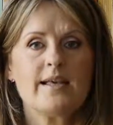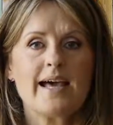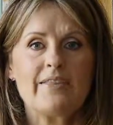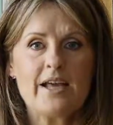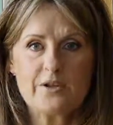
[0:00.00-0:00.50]

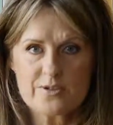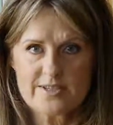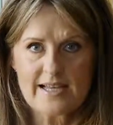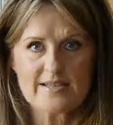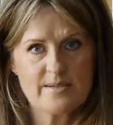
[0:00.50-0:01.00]
And then you
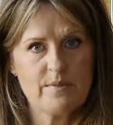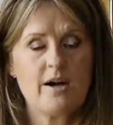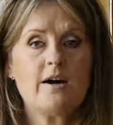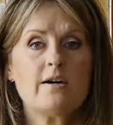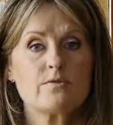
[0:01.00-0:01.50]
set some
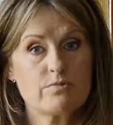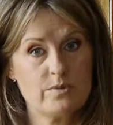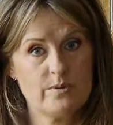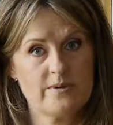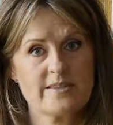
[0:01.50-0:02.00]
hard
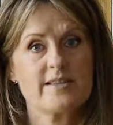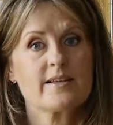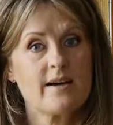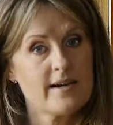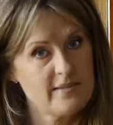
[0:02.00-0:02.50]
rules
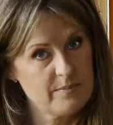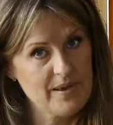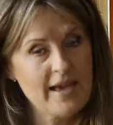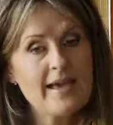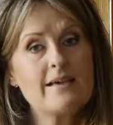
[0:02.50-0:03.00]
that guide the
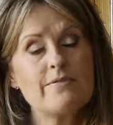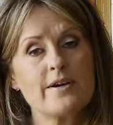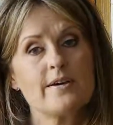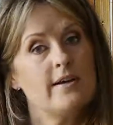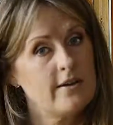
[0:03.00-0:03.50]

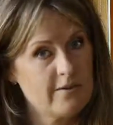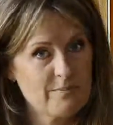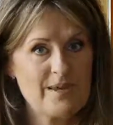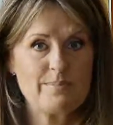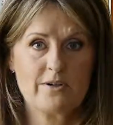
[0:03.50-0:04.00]
behaviour of
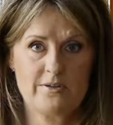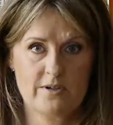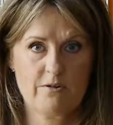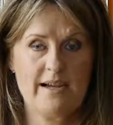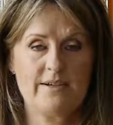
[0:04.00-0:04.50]
people on the
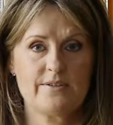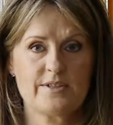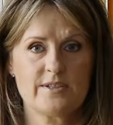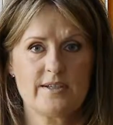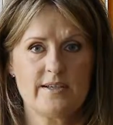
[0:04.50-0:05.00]

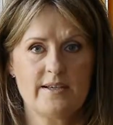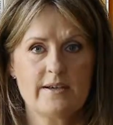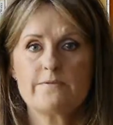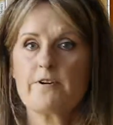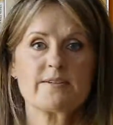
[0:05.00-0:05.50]
ground.
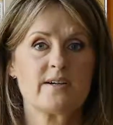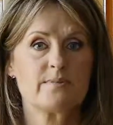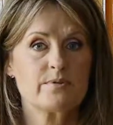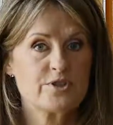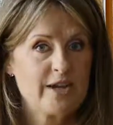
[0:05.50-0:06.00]
For
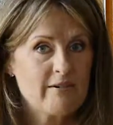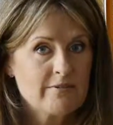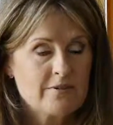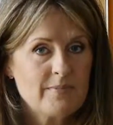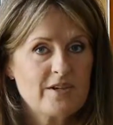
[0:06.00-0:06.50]
example, share
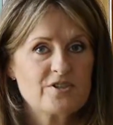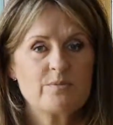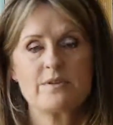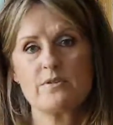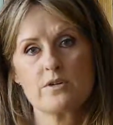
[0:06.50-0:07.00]
information
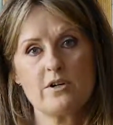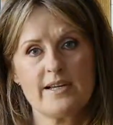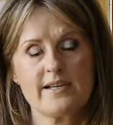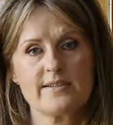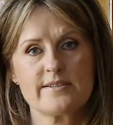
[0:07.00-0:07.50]
with your
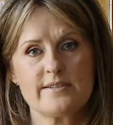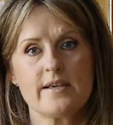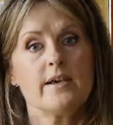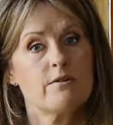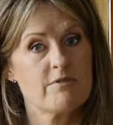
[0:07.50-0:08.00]
colleagues,
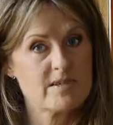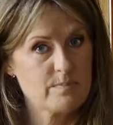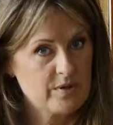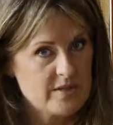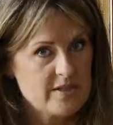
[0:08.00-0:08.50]

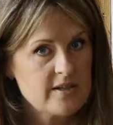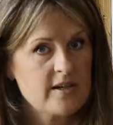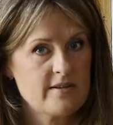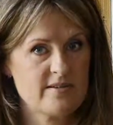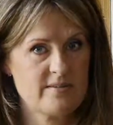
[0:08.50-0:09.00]
respond to the
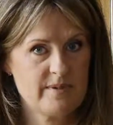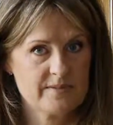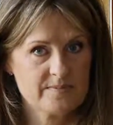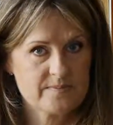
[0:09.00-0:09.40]
customer.